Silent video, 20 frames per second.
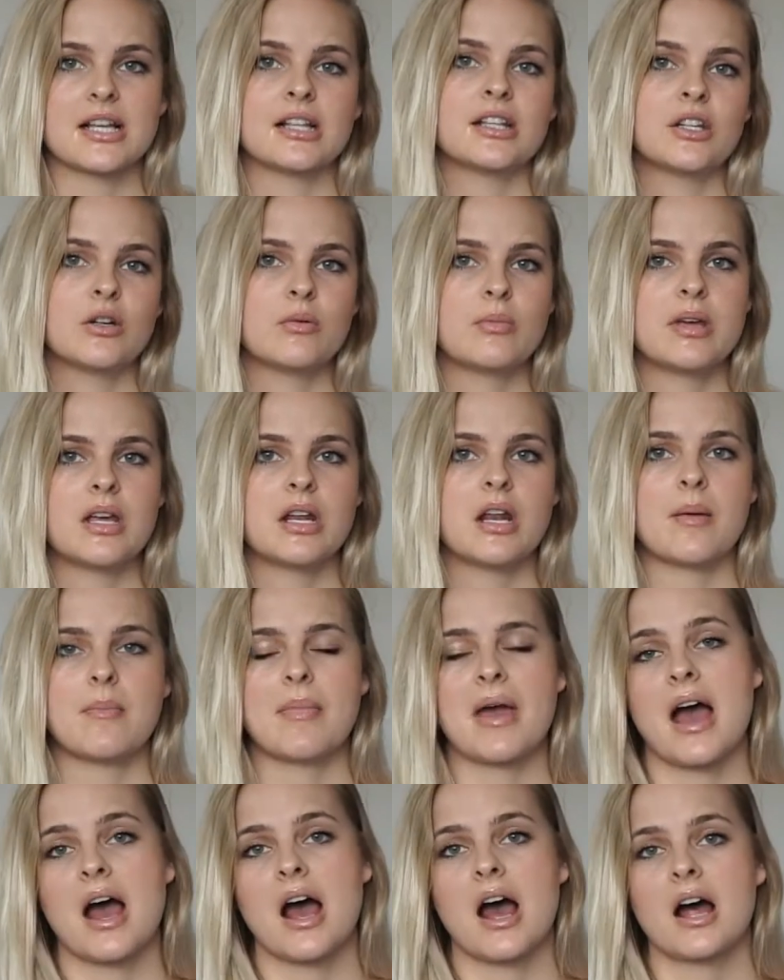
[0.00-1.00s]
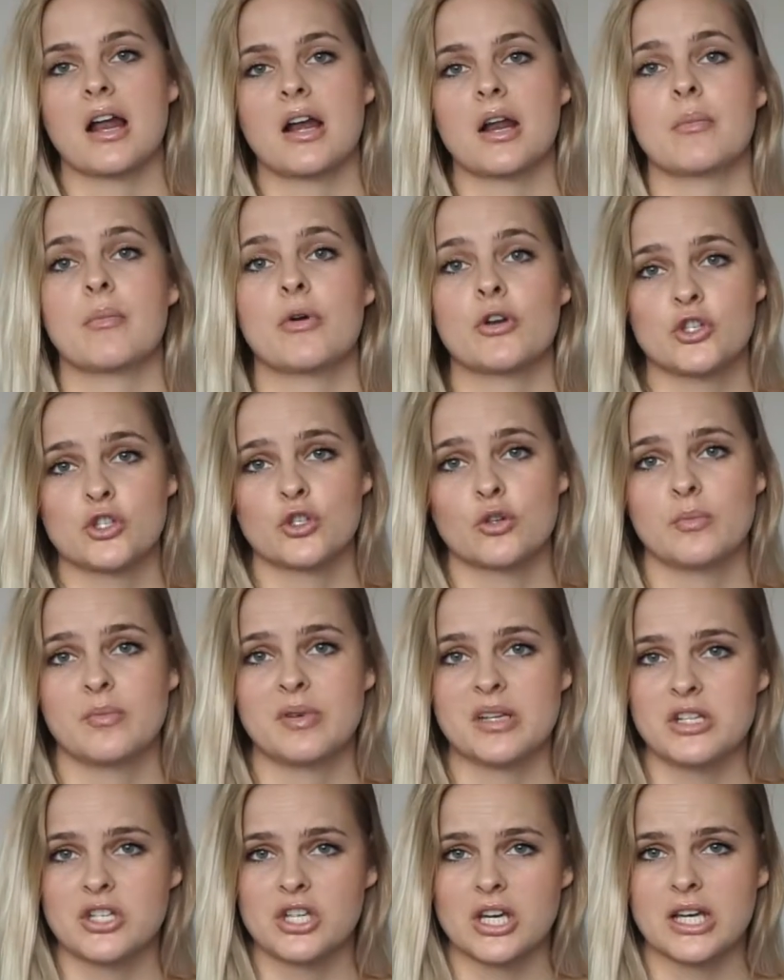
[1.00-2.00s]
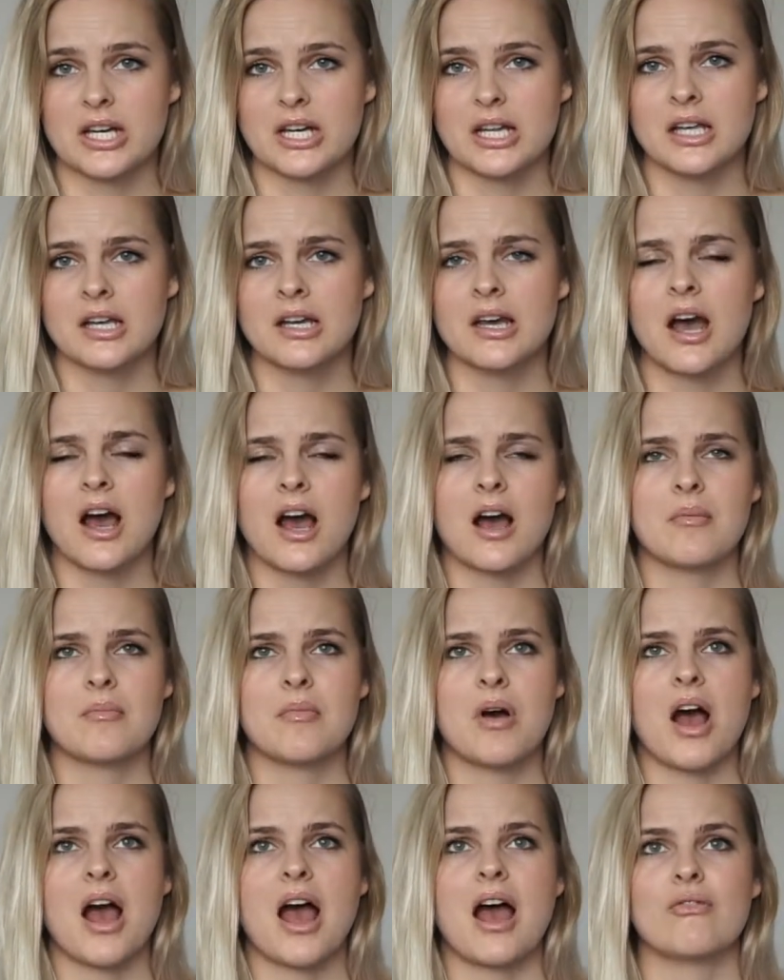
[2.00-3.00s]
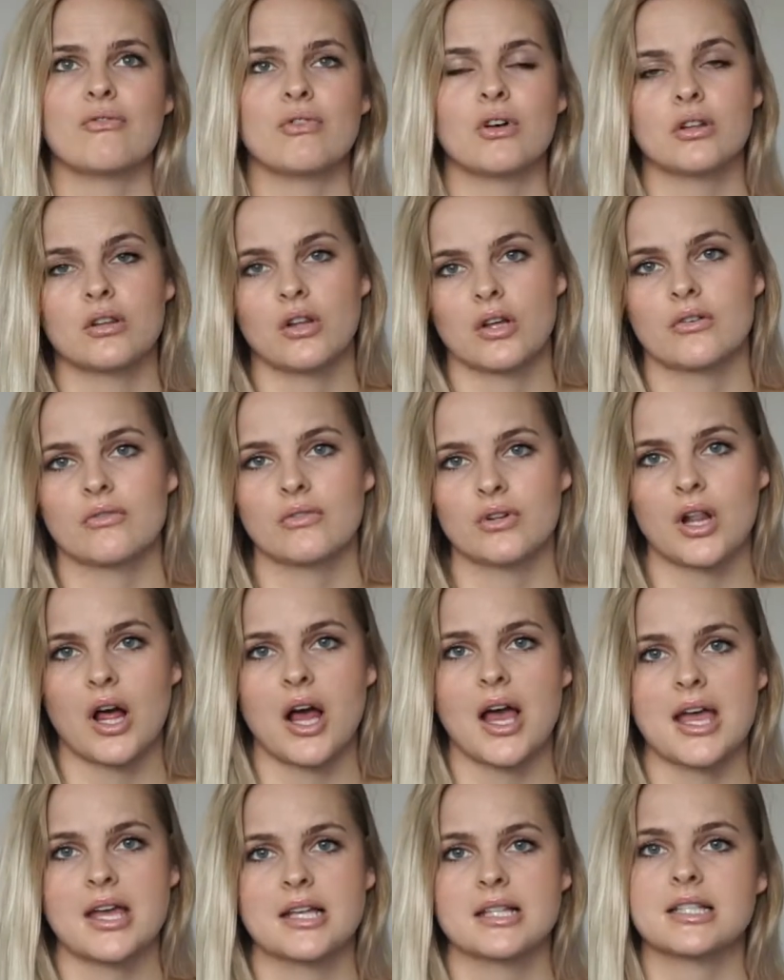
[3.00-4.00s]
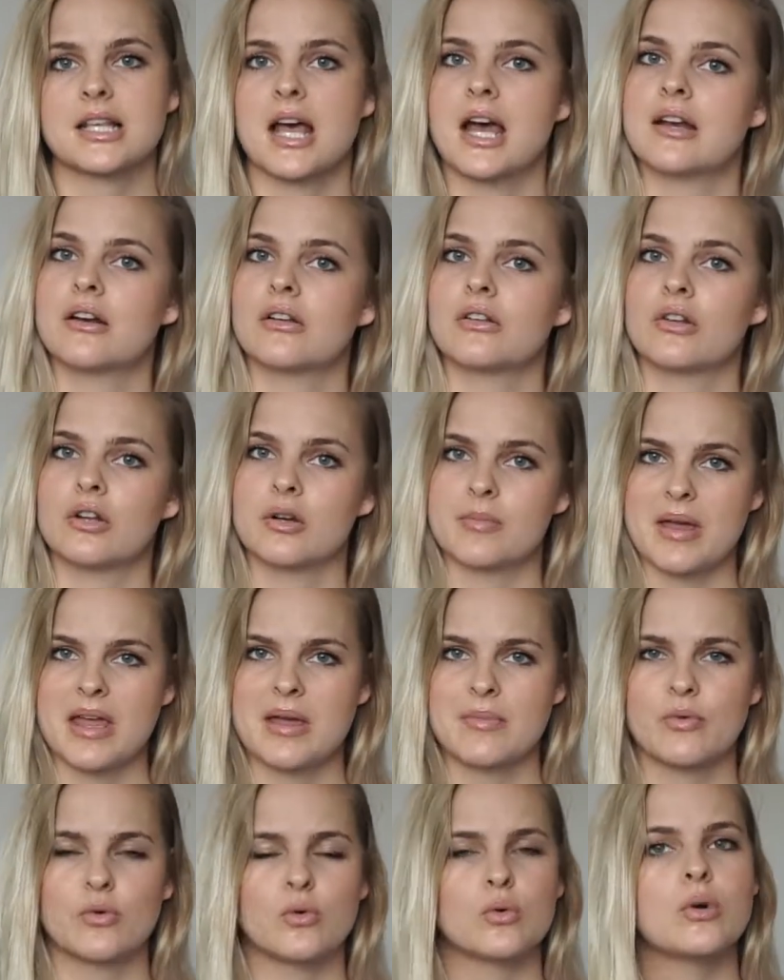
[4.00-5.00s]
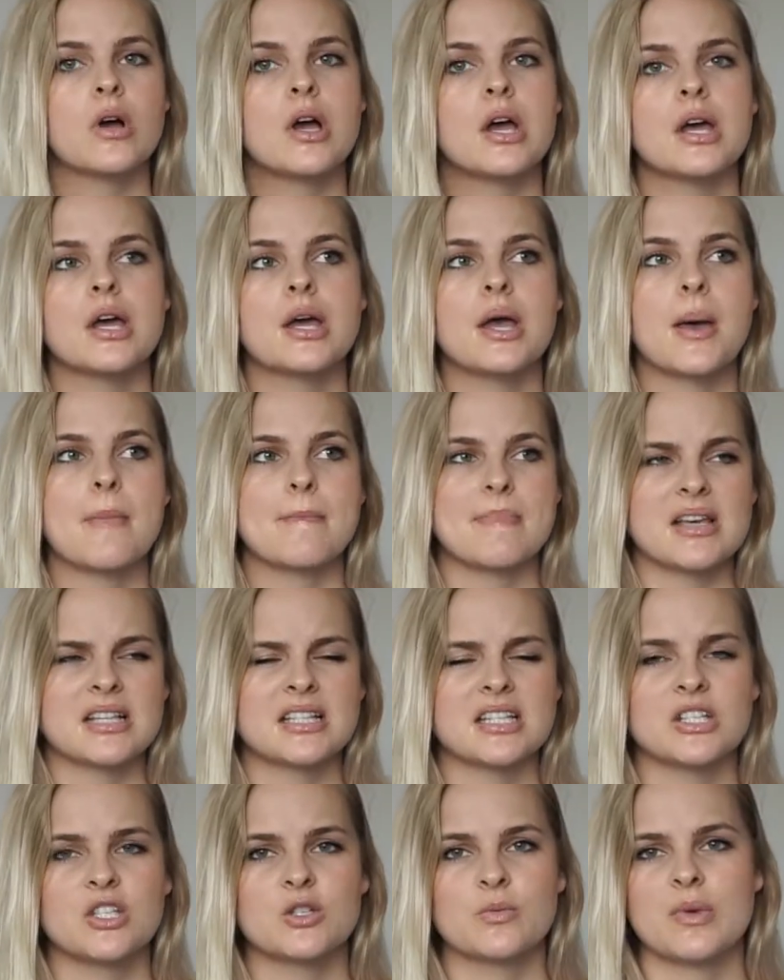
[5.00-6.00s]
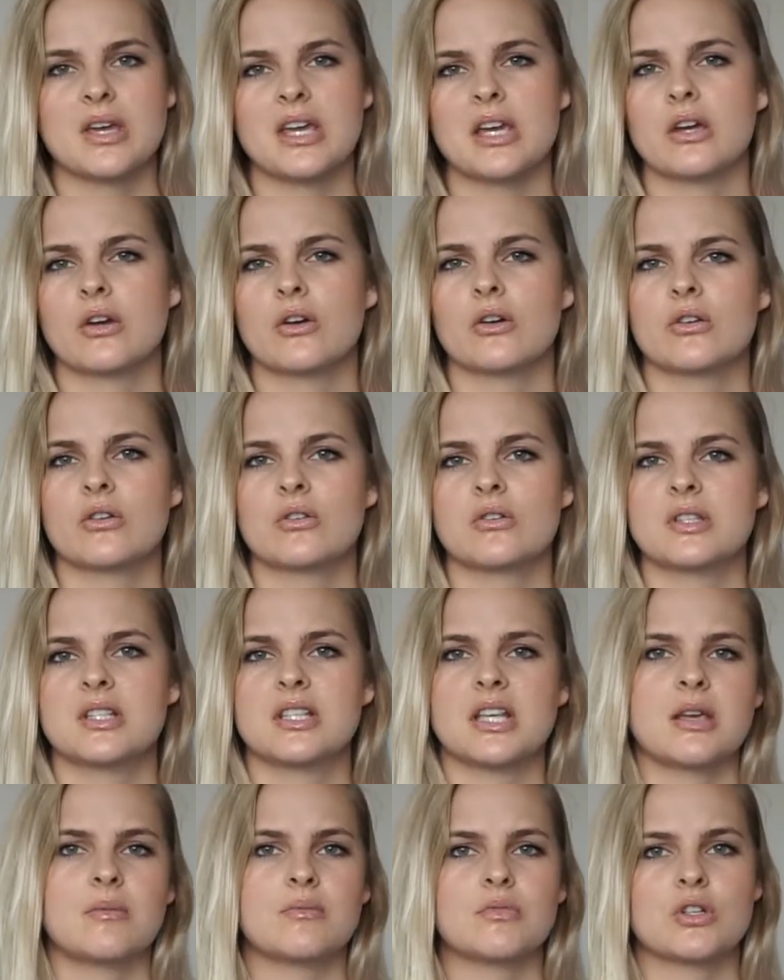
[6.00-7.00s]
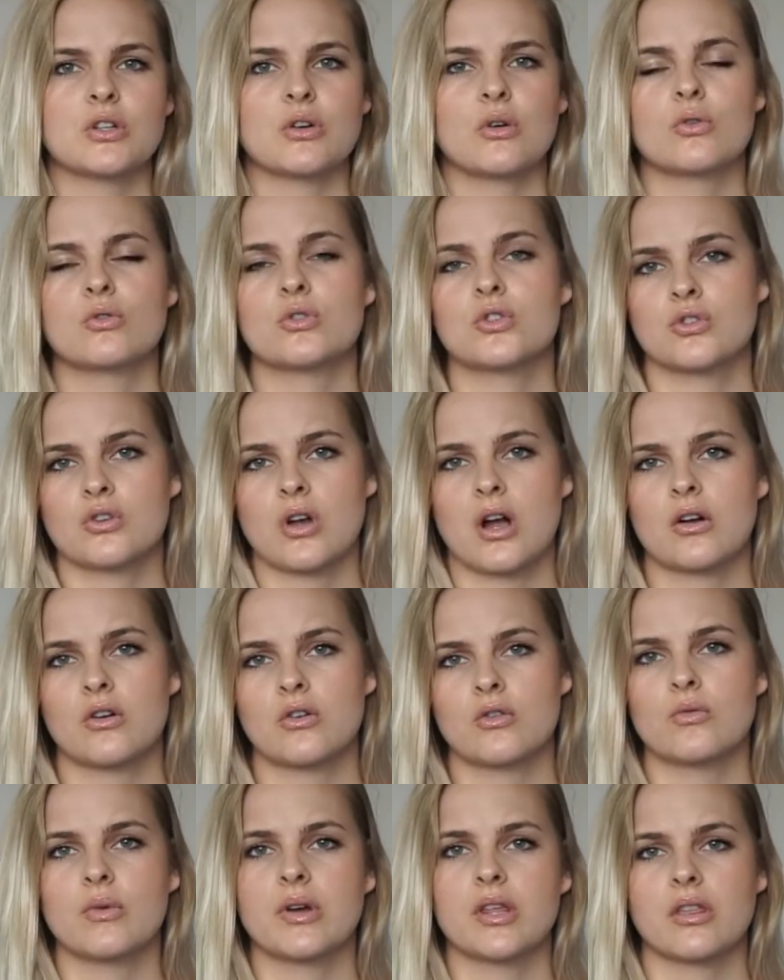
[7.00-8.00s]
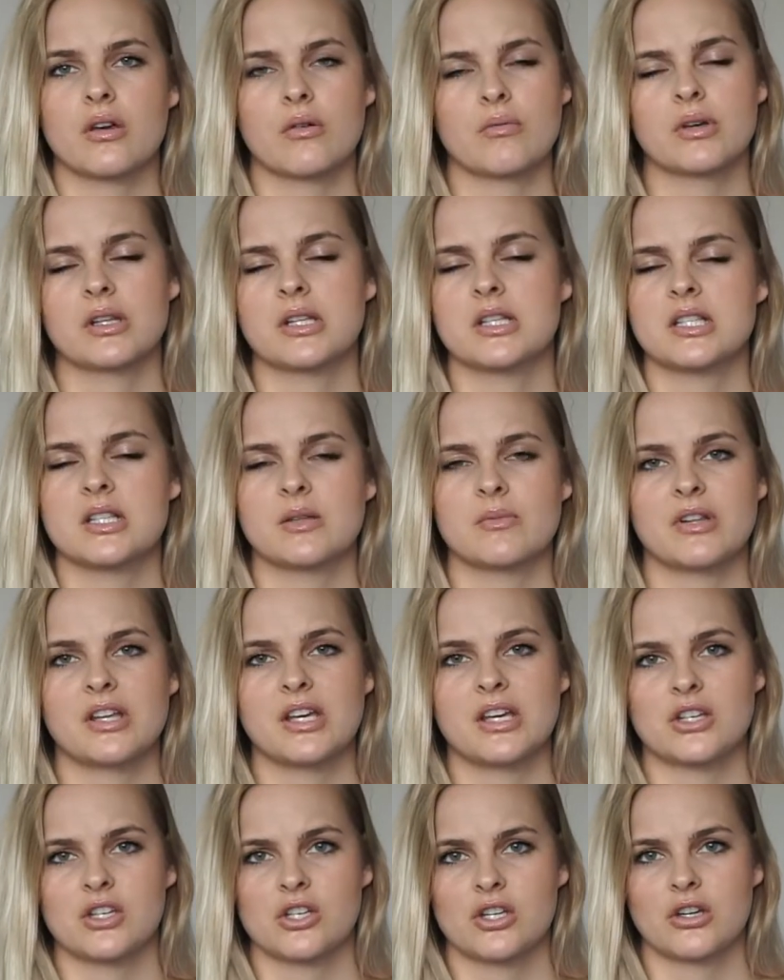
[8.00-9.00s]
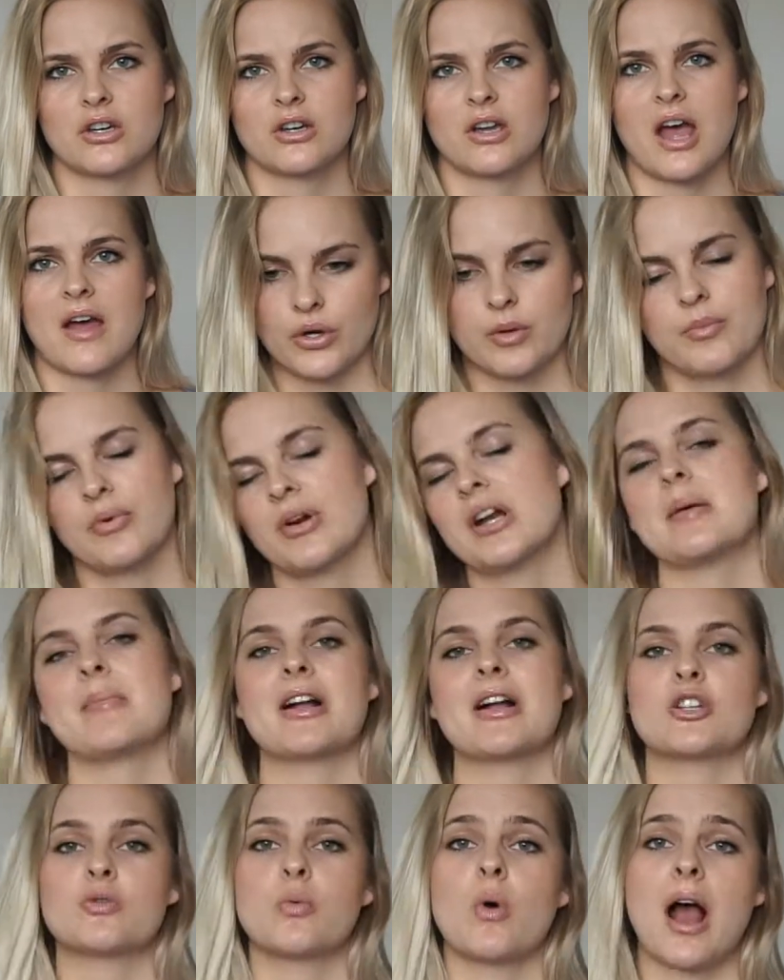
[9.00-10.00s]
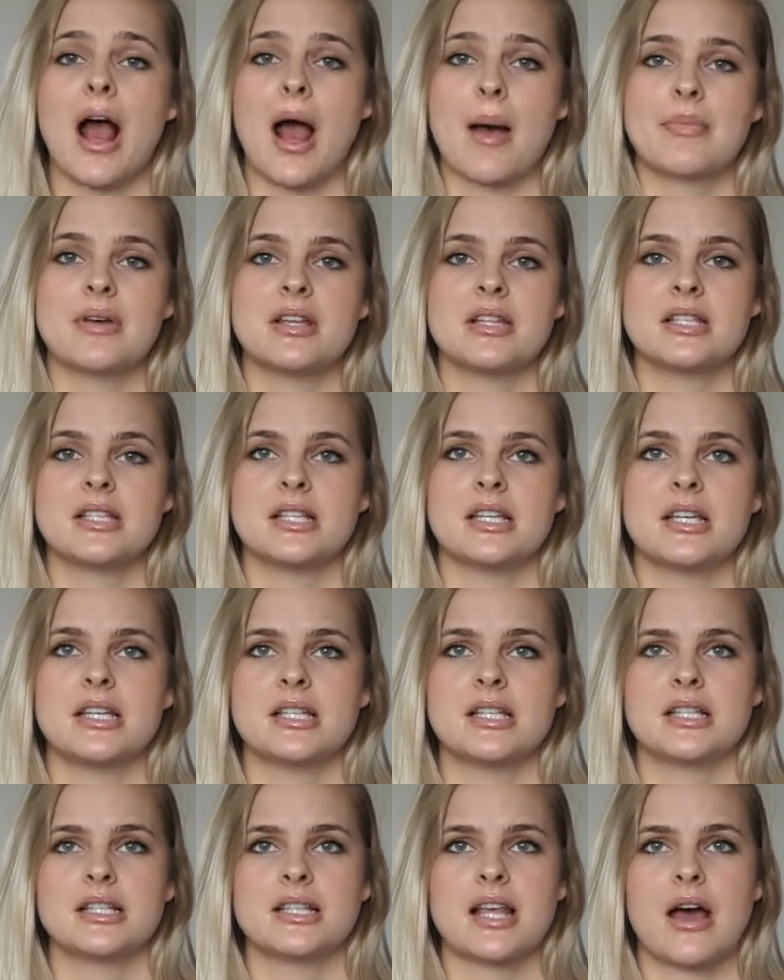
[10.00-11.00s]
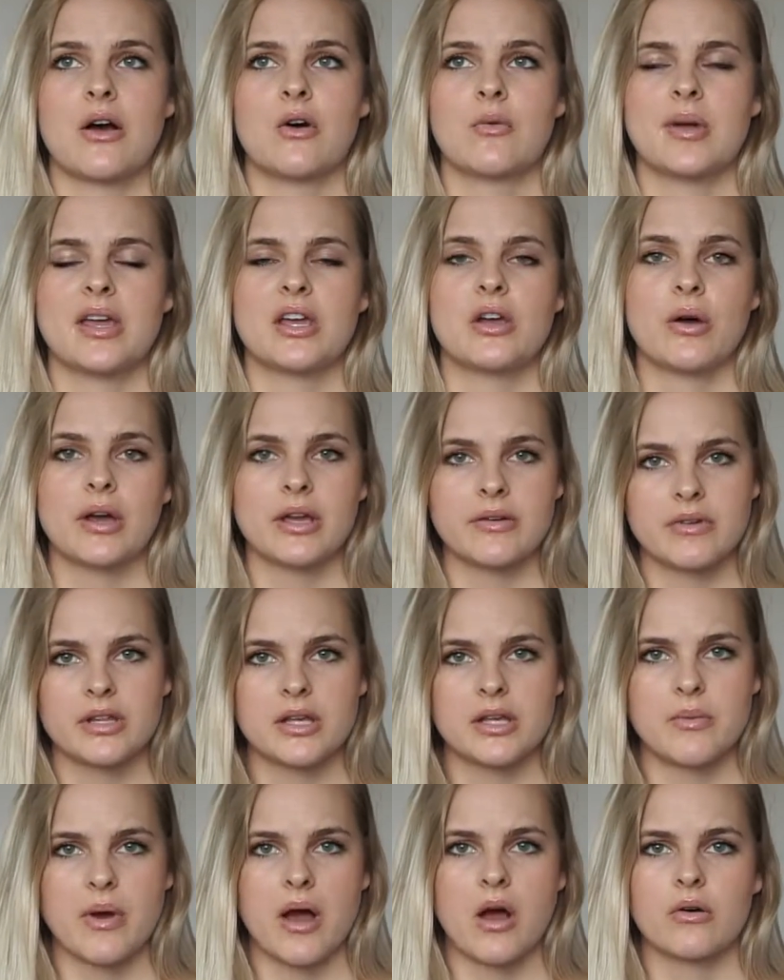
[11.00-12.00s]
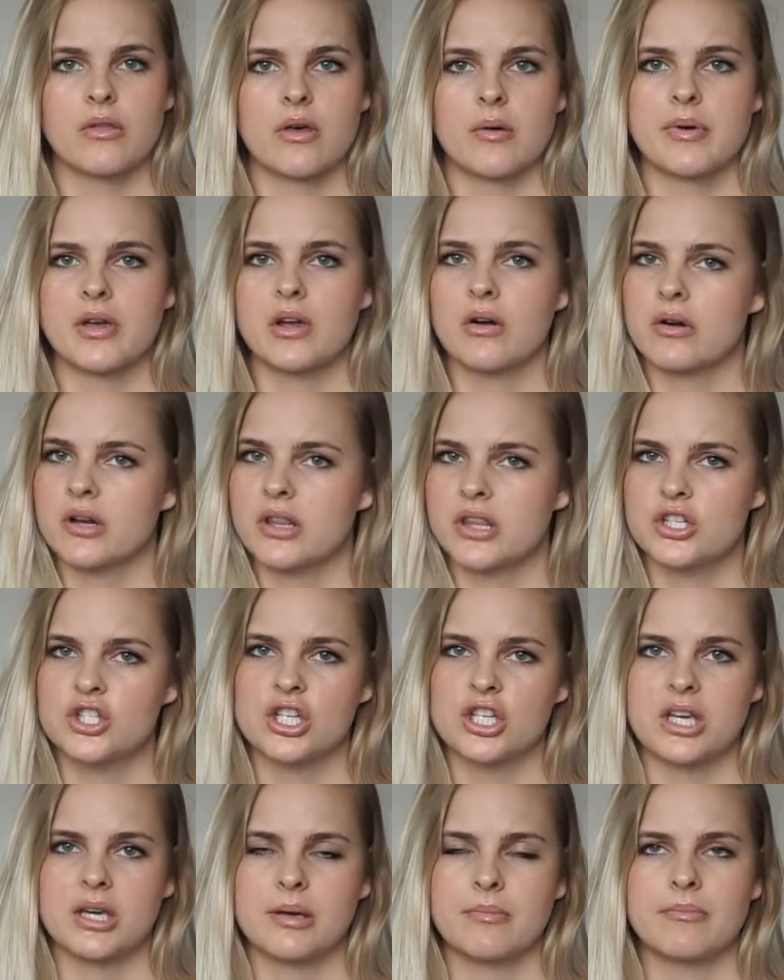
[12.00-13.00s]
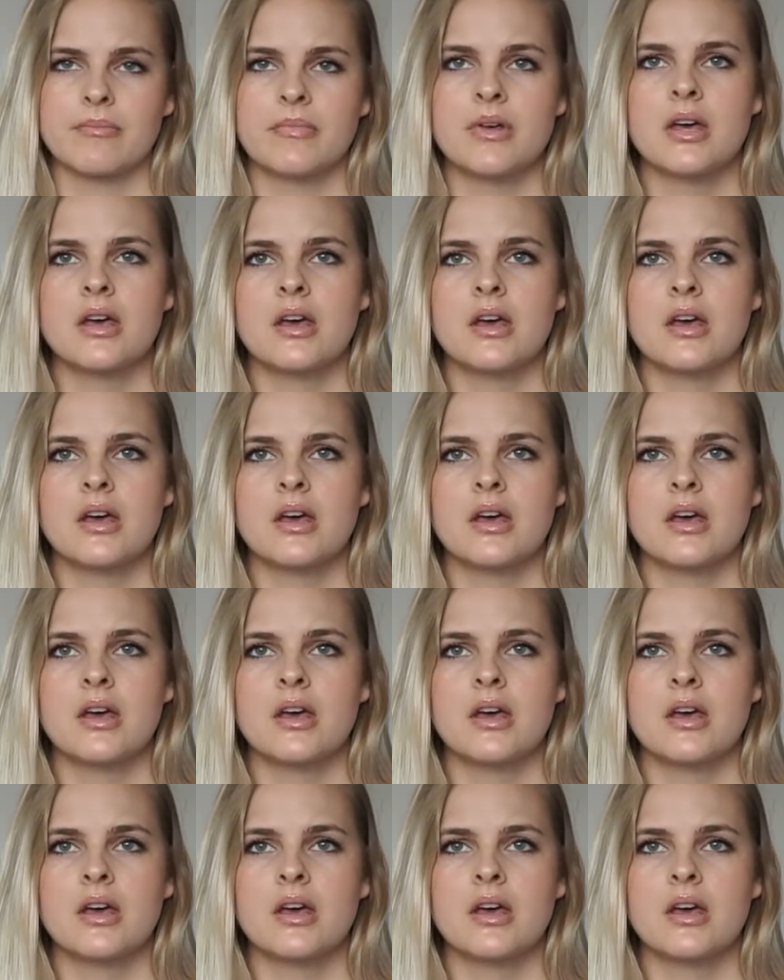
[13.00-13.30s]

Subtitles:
a little bit about emotional binge eating. I have a lot of clients and a lot of people message me who seem to all struggle with a really similar issue. Pretty much what happens is they'll be going really well, they'll be going to the gym,